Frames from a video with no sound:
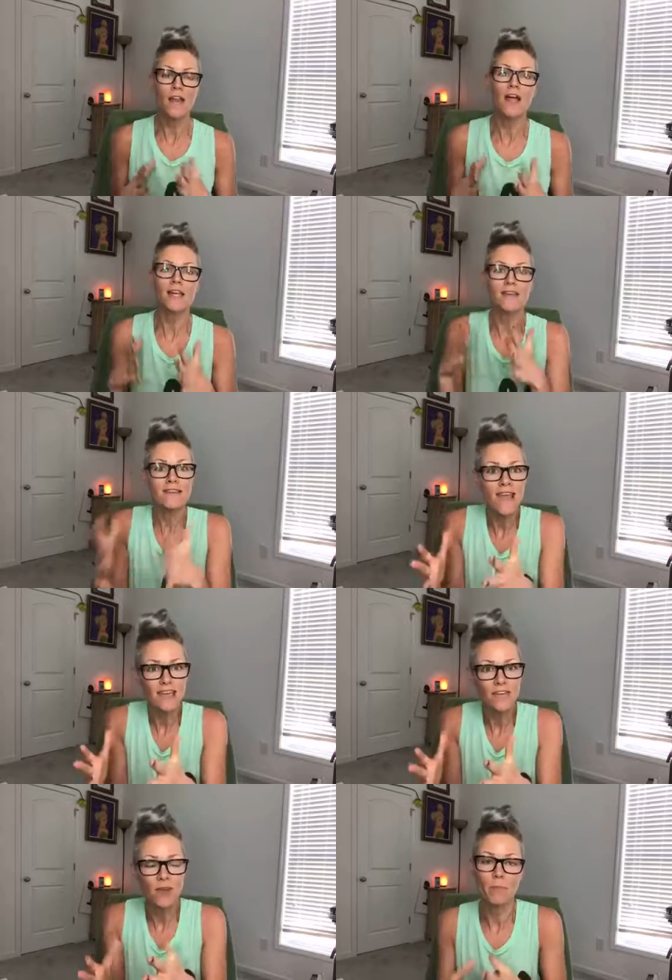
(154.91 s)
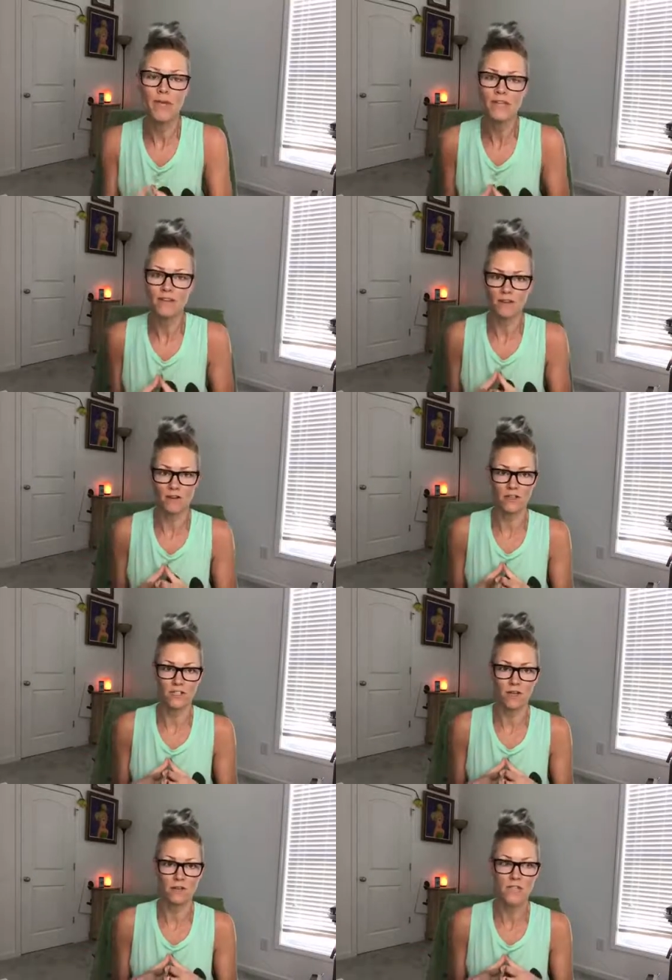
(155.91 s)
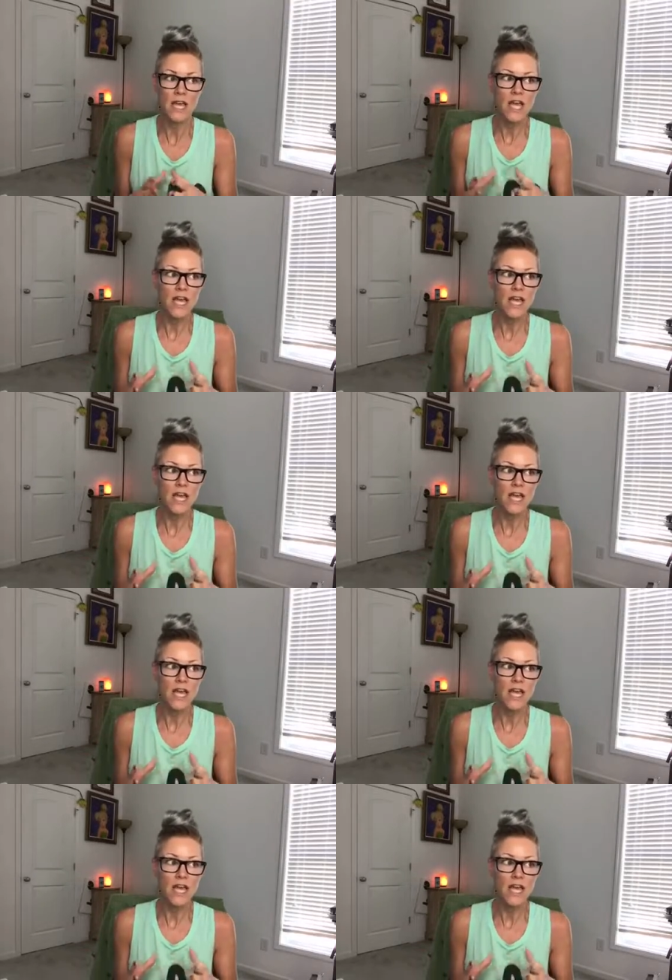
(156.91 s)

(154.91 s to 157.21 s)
that negative opinion of ourselves,